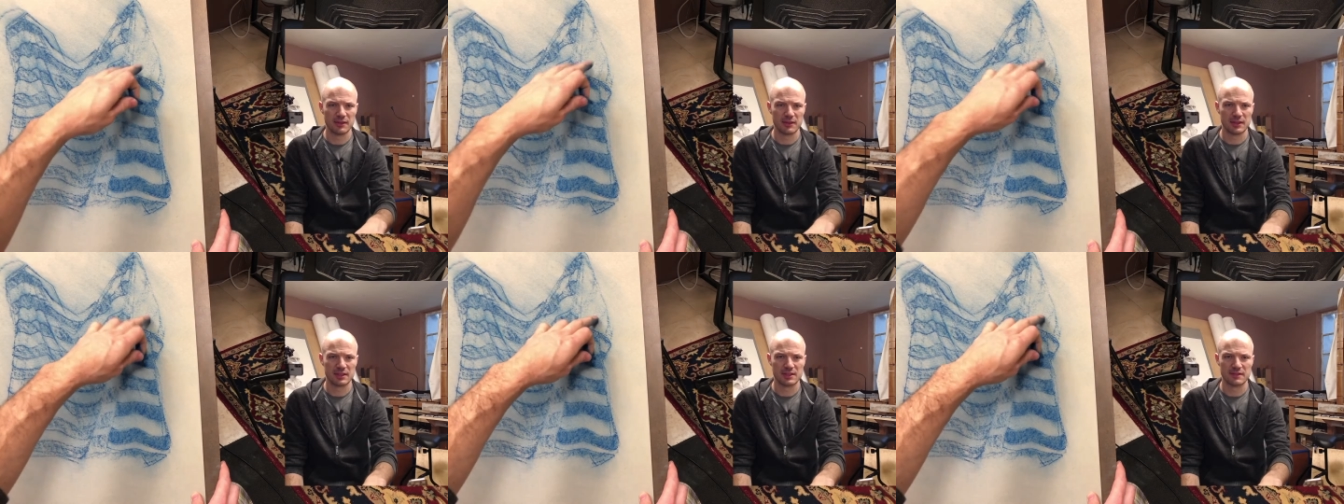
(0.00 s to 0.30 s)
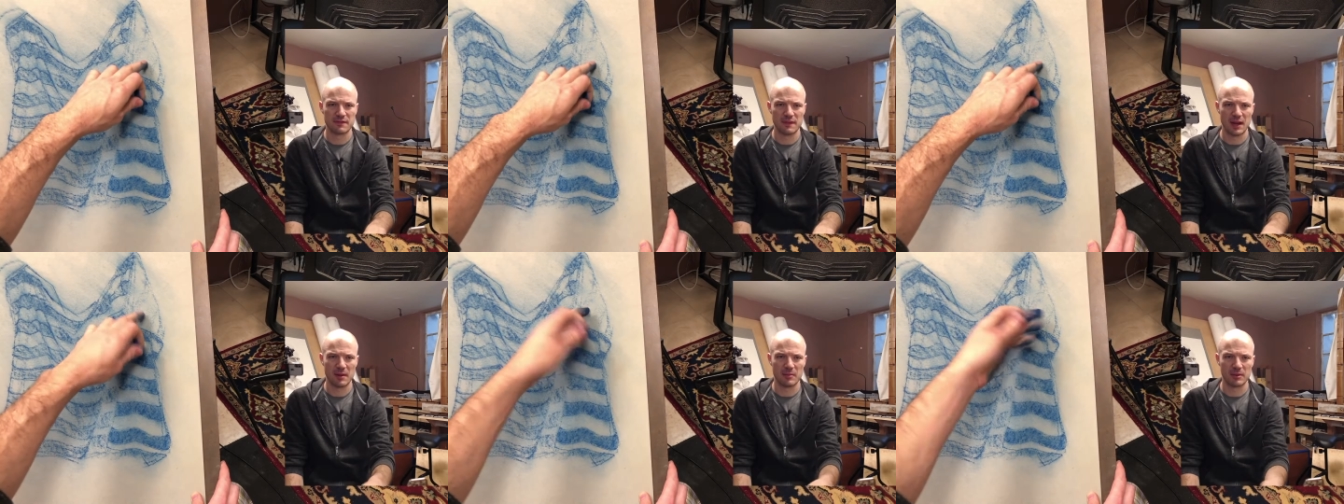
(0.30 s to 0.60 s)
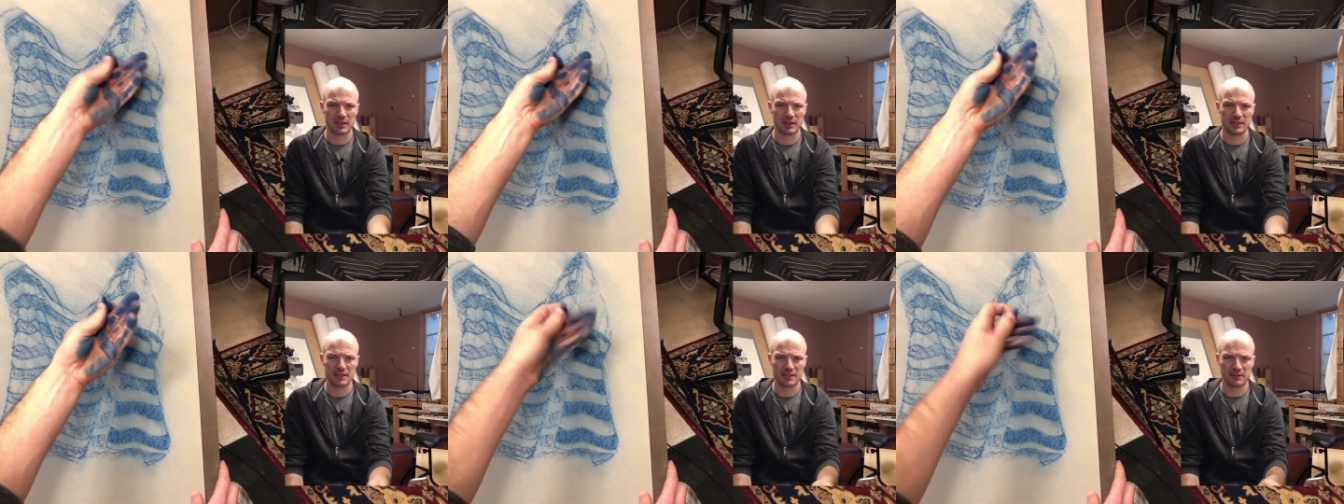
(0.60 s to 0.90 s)
This
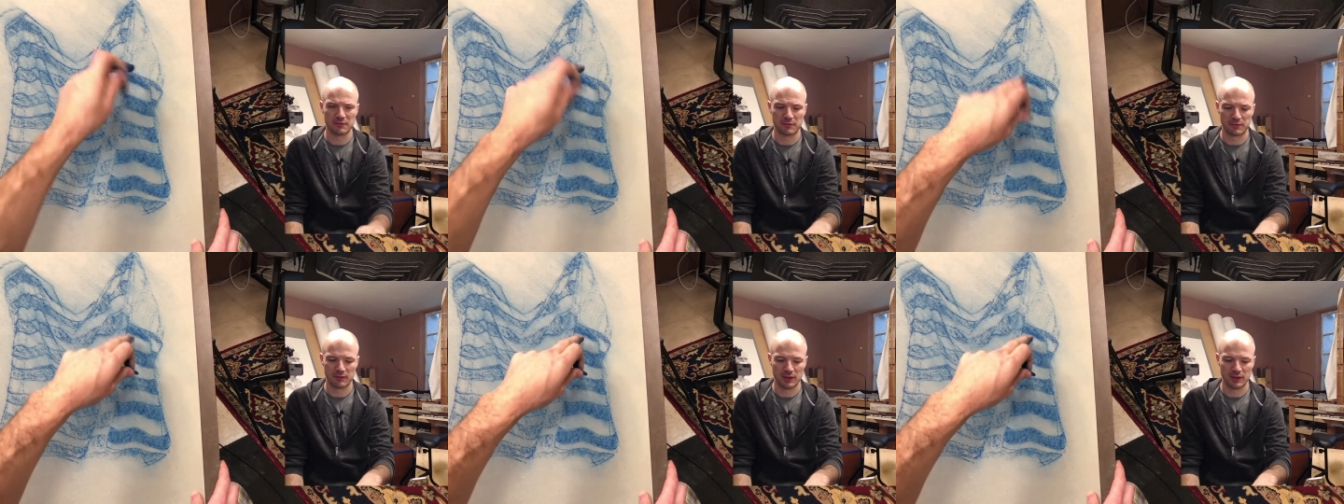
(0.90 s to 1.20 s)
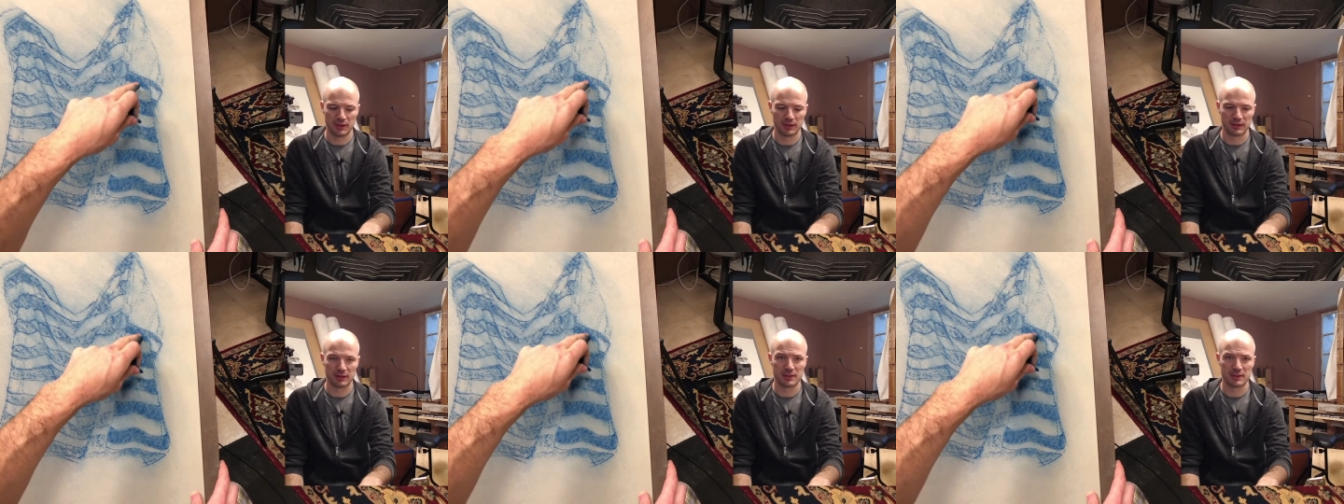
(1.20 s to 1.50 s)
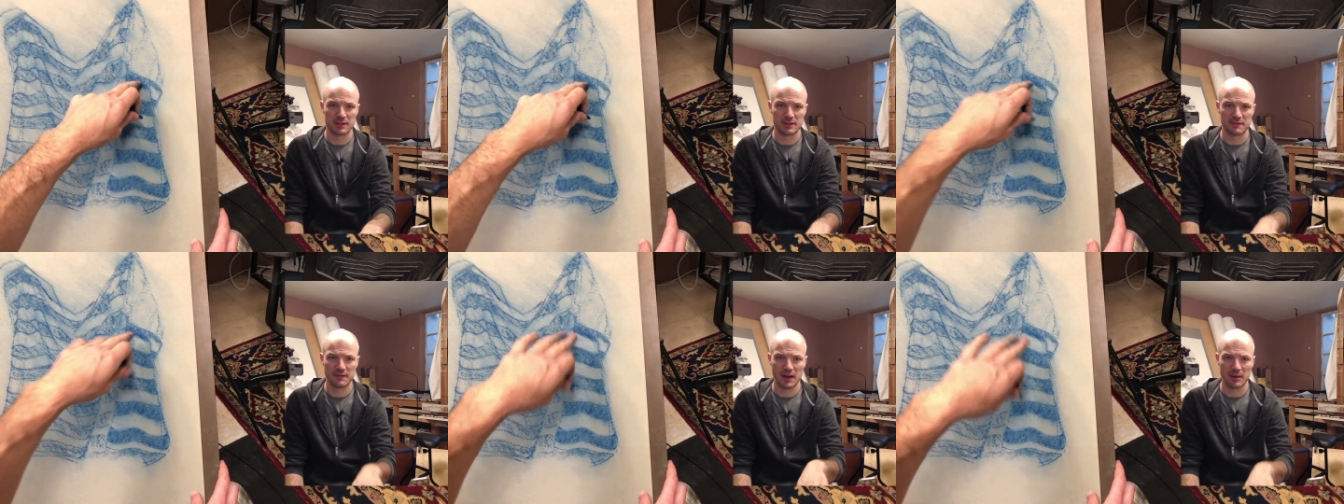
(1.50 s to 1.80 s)
fabric is in front,
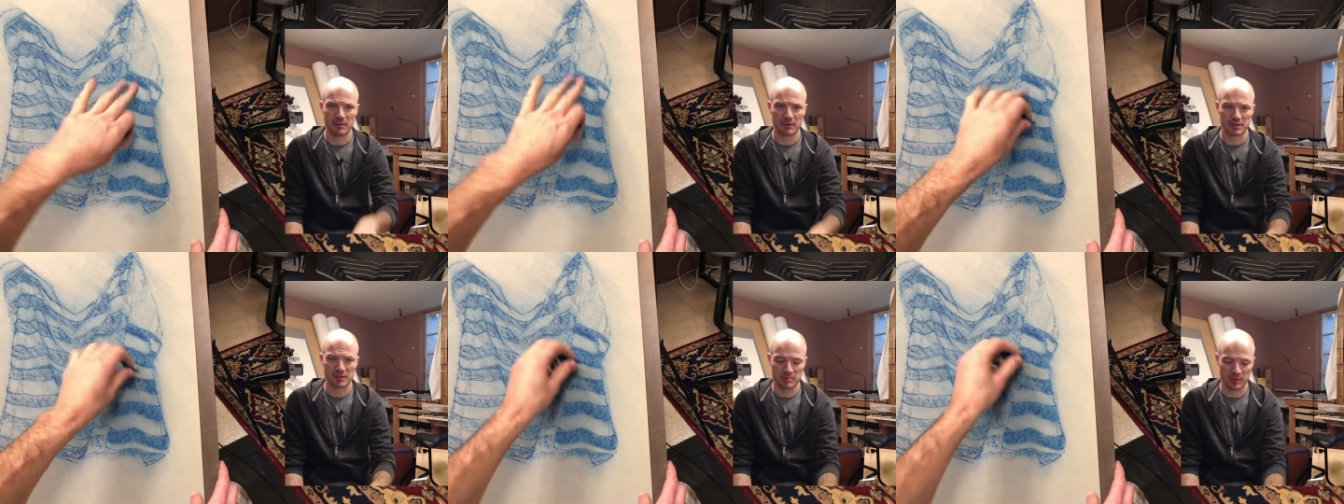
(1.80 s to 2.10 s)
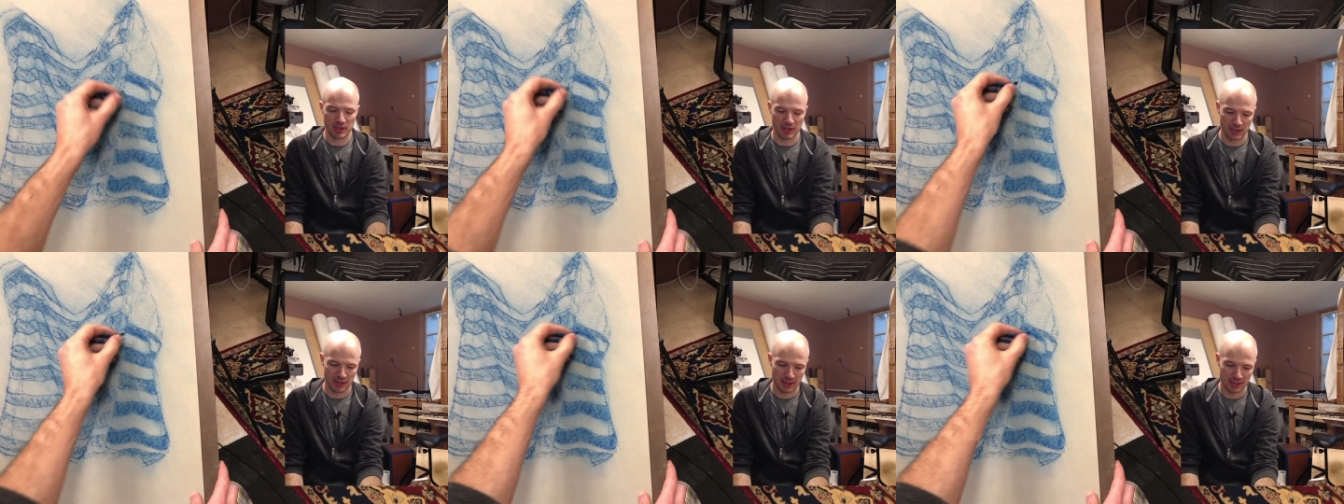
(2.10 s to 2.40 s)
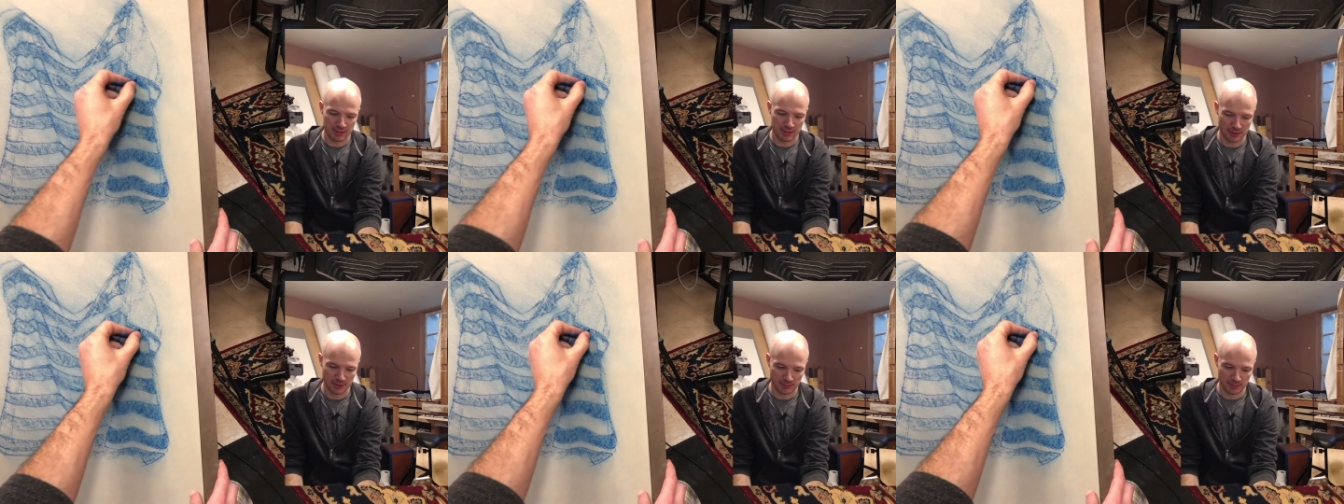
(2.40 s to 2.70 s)
this fabric's
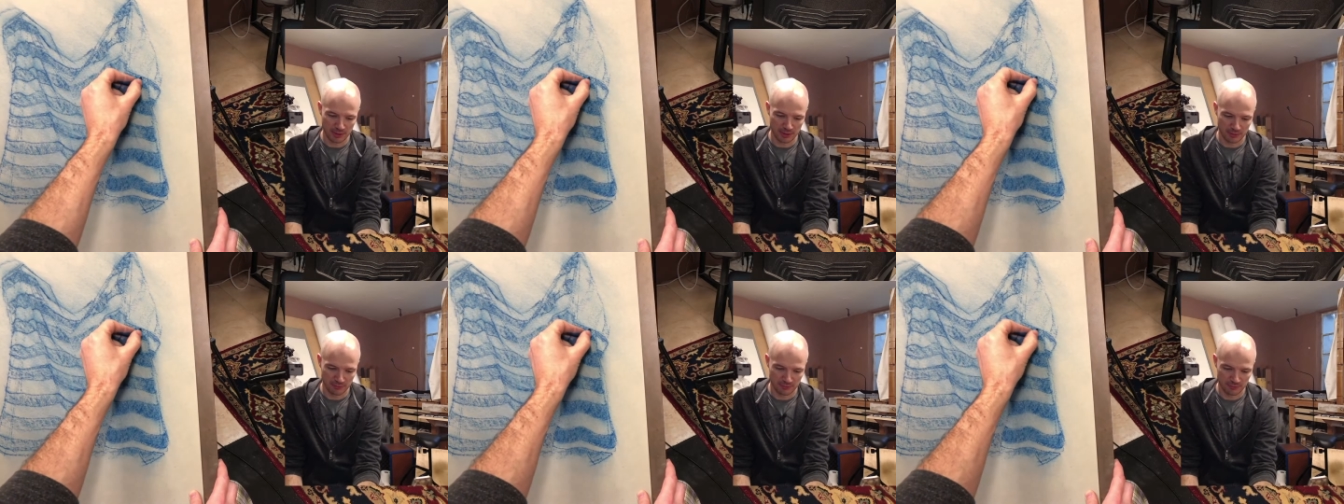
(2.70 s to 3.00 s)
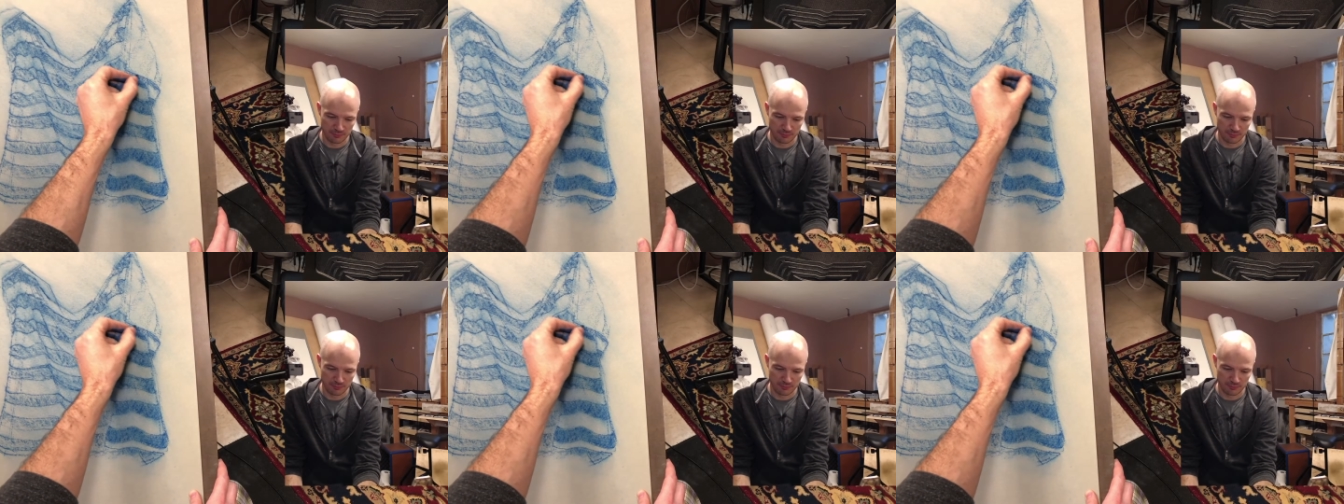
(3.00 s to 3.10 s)
behind, so I'm gonna